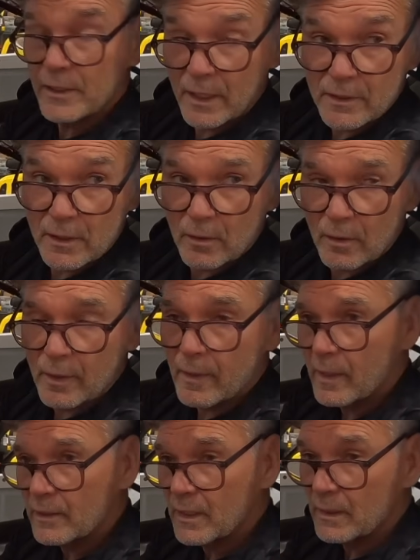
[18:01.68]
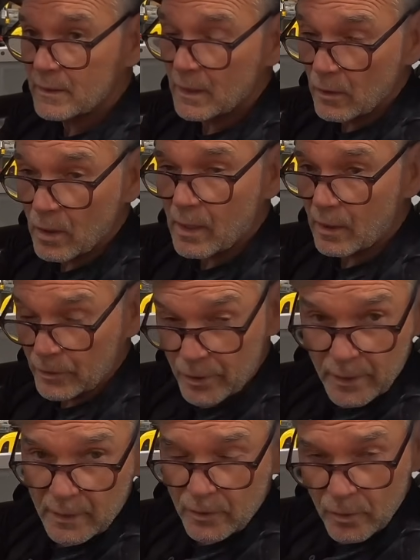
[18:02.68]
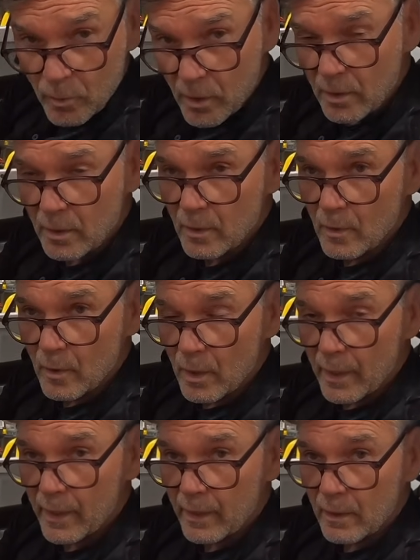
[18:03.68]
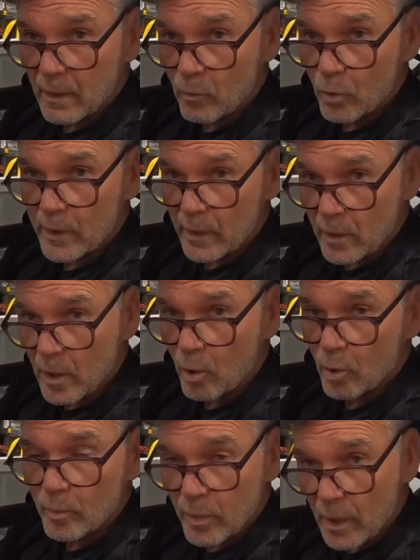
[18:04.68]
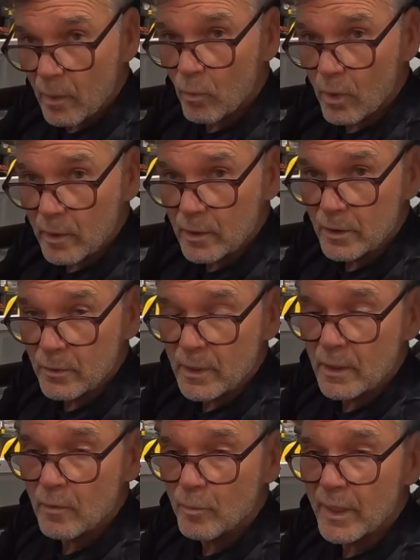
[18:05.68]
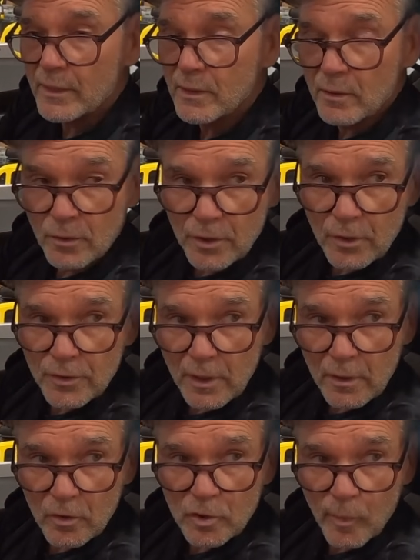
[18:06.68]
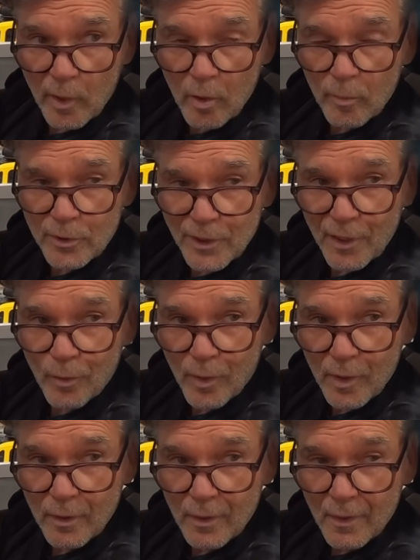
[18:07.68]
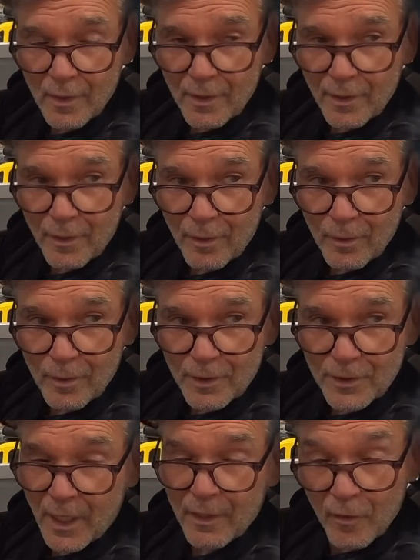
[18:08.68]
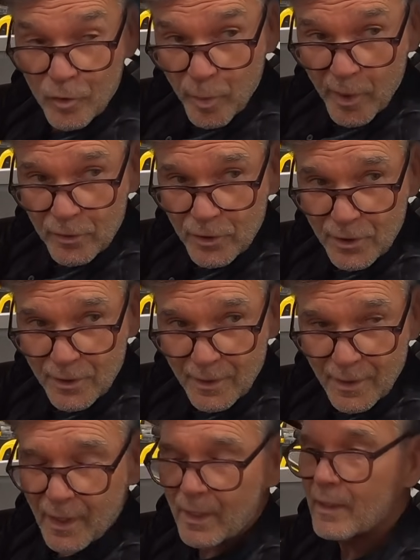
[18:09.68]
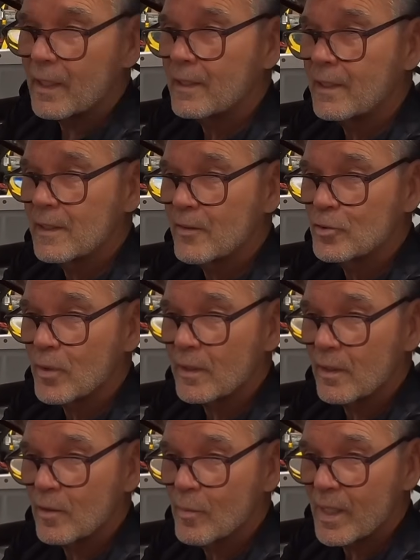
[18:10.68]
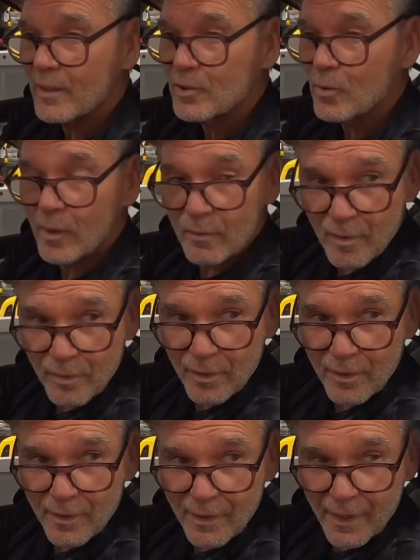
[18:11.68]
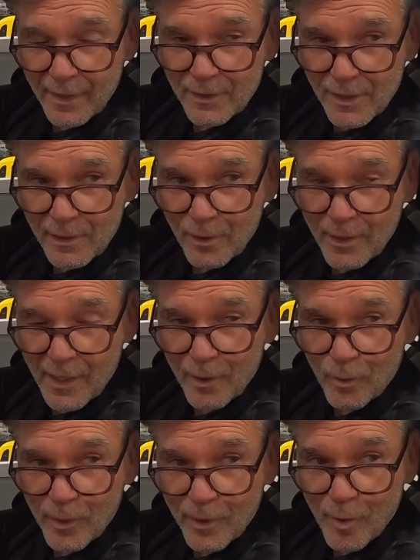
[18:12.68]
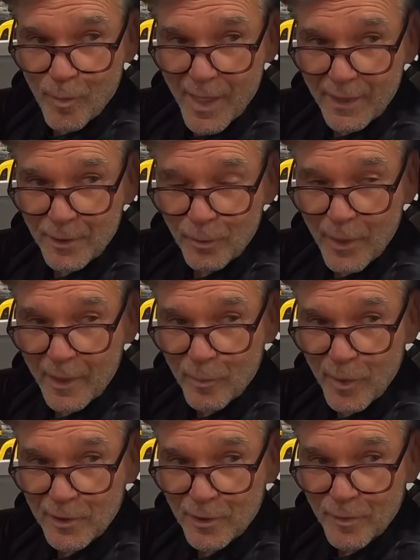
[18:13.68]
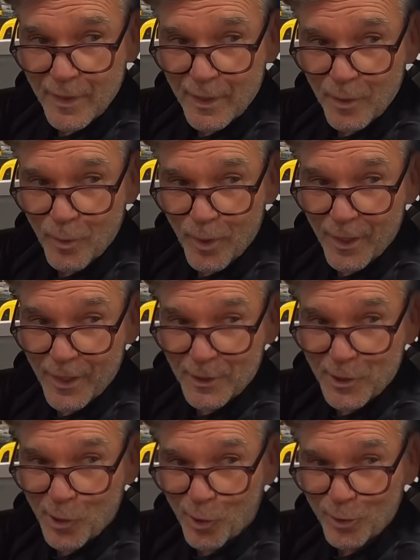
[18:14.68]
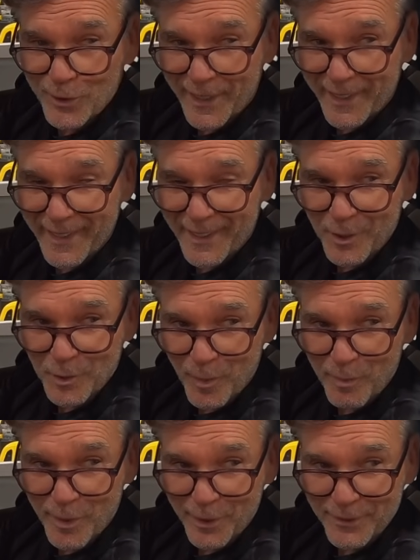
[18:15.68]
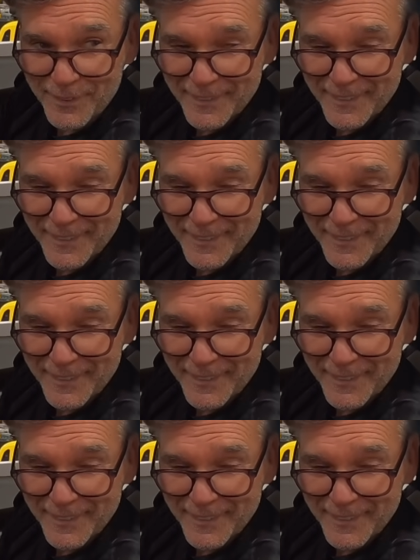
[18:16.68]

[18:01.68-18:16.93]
Jay Signore. And Jay said, look, I'll do it, do the work, and we'll get it going, but I want to do it here, based in New Jersey, close to my home, because I don't want to, you know, Jay loves boats, and he lives right on the Manasquan River, and he's like, look, I don't want to go back to Reading, Pennsylvania, where it's cold and I can't use my boat.